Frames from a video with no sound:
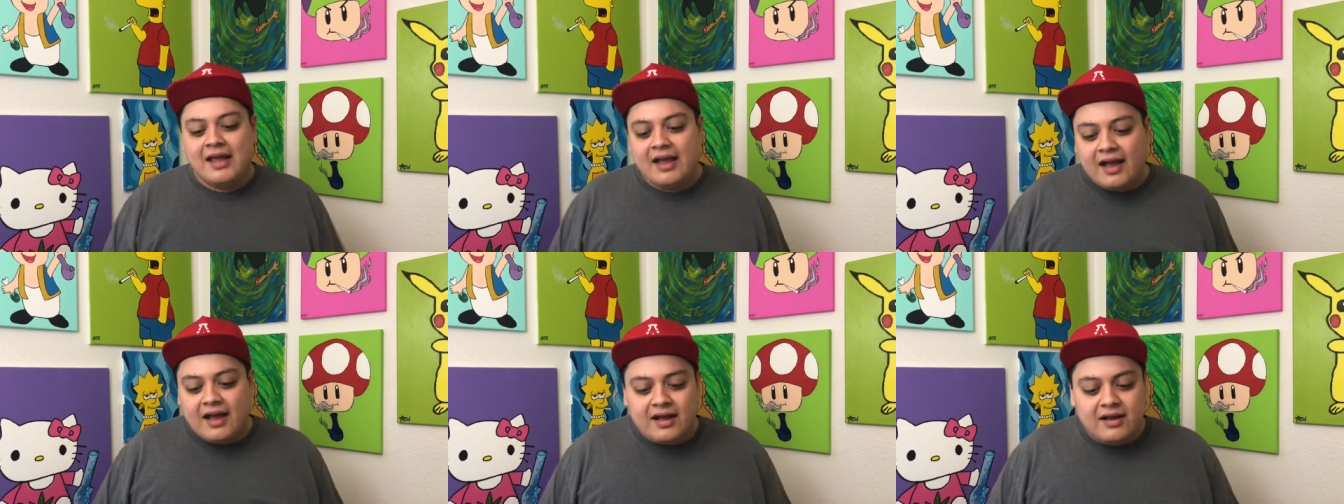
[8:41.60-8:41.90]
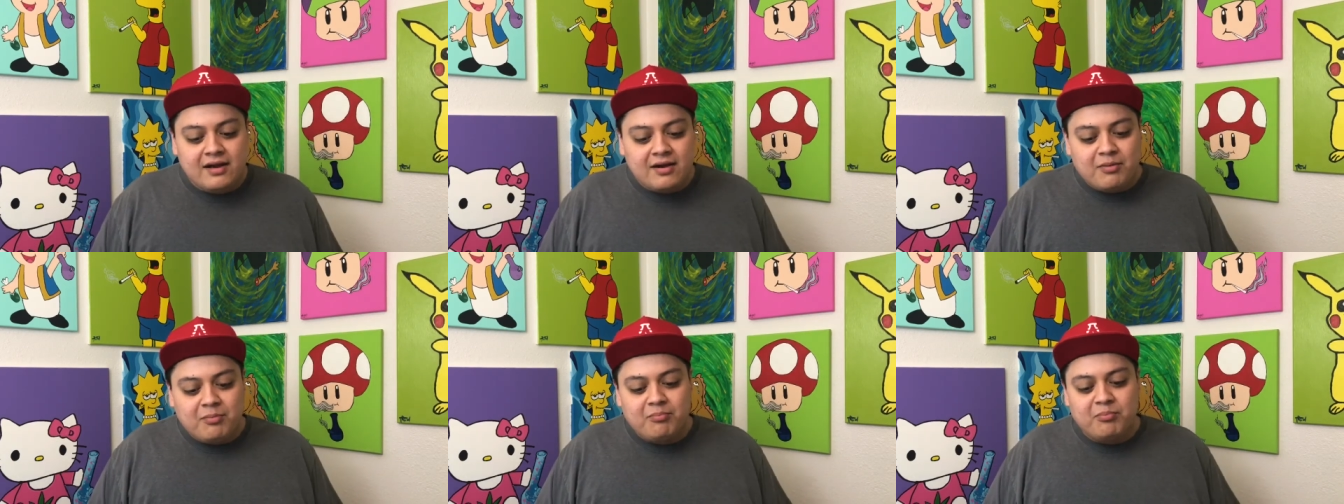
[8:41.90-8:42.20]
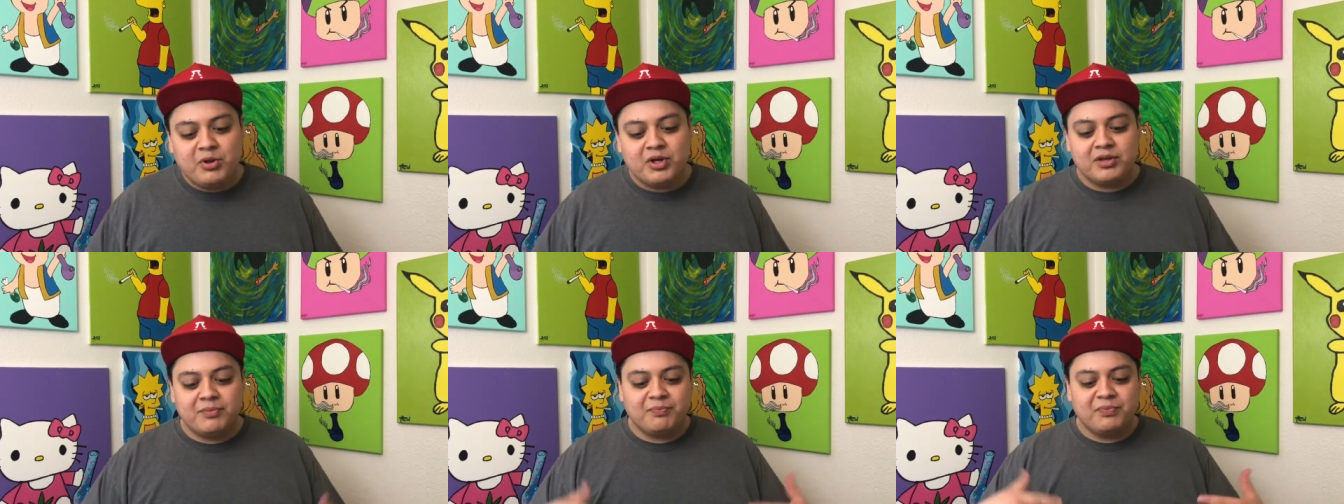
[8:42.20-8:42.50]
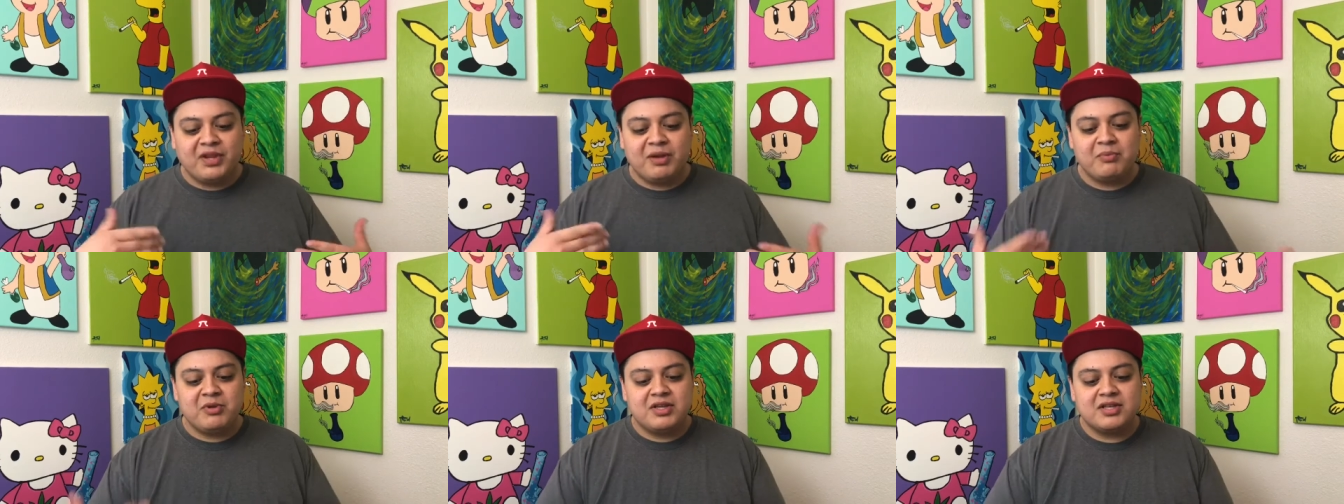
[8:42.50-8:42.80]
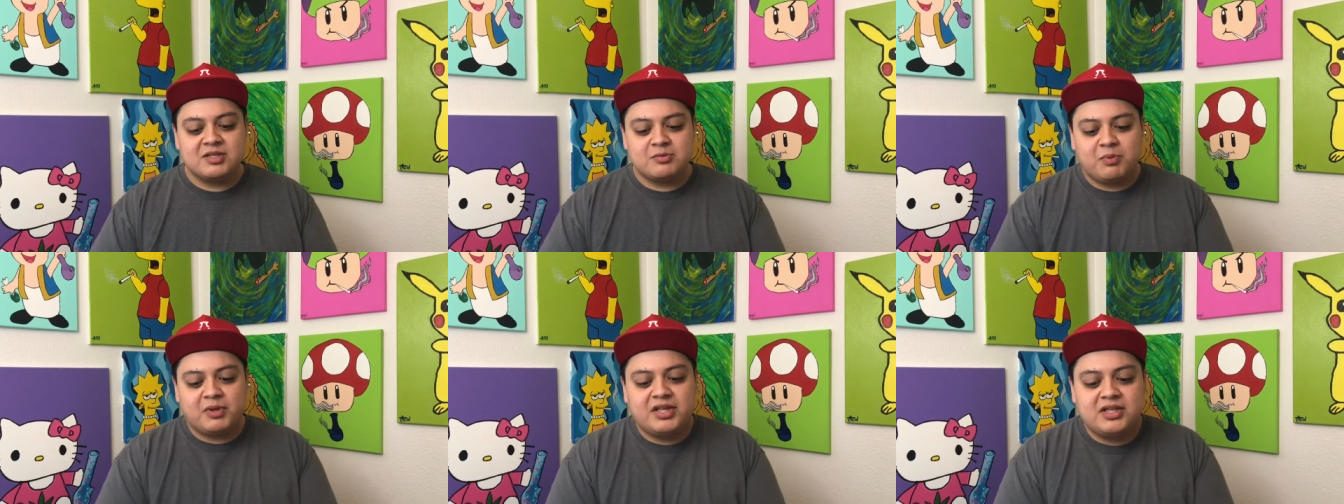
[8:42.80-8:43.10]
But let me
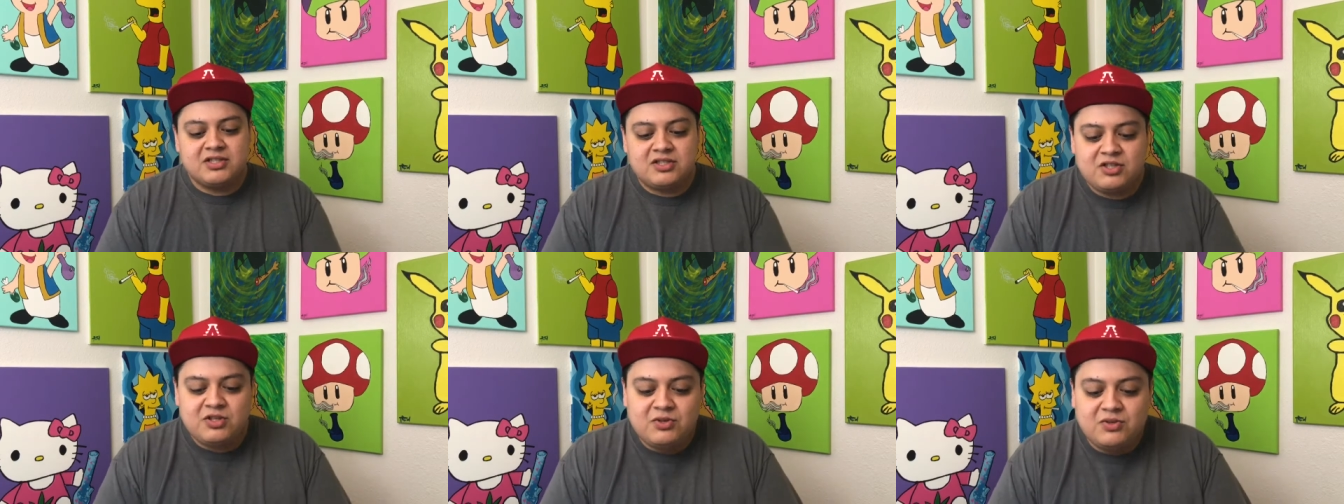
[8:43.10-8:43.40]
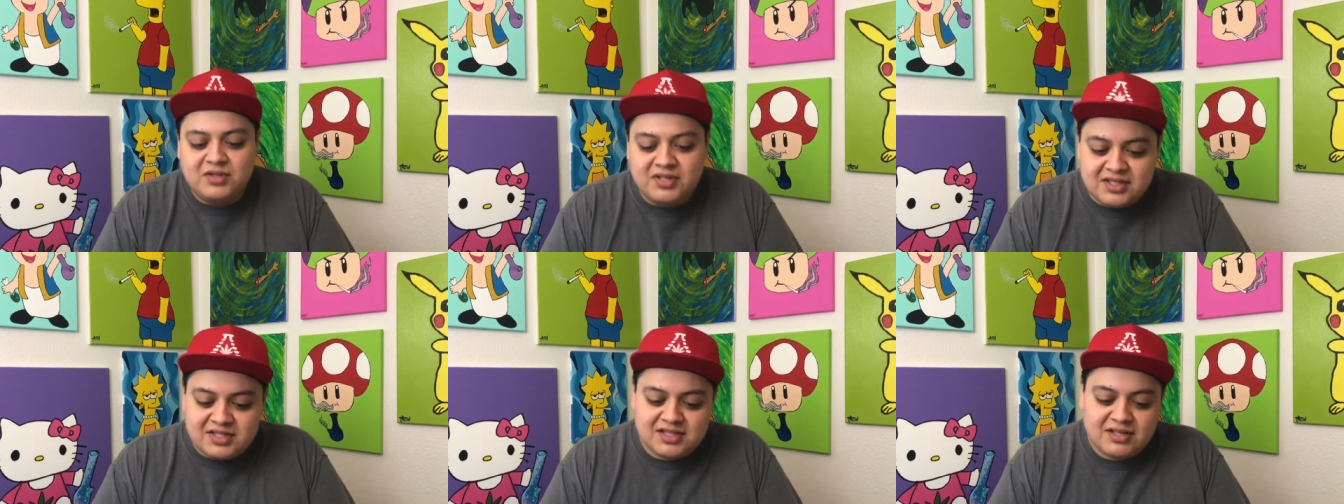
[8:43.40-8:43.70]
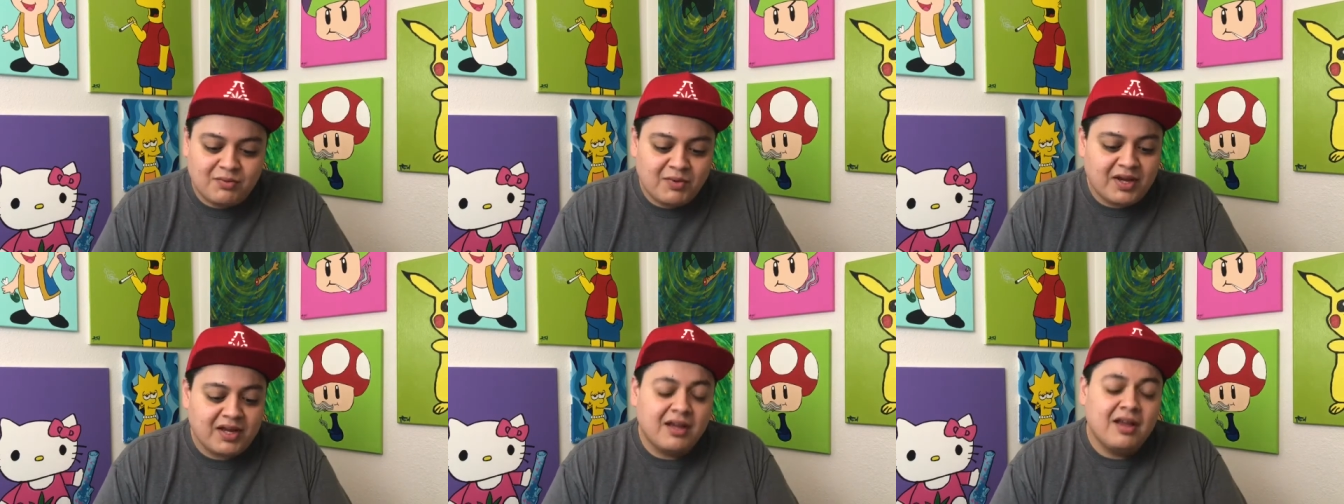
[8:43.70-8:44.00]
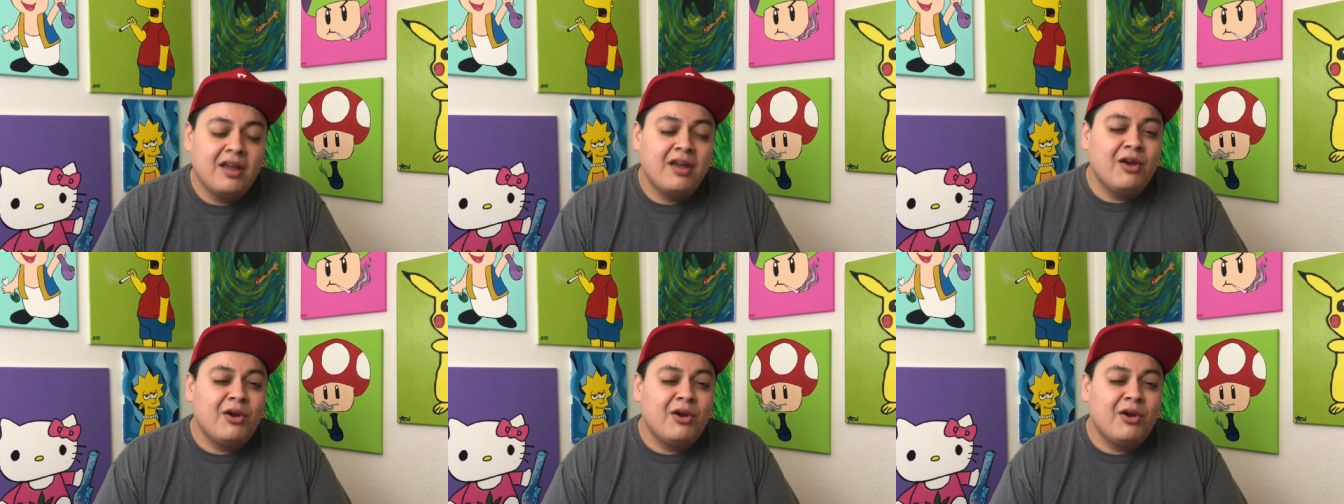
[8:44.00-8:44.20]
explain it to you this way.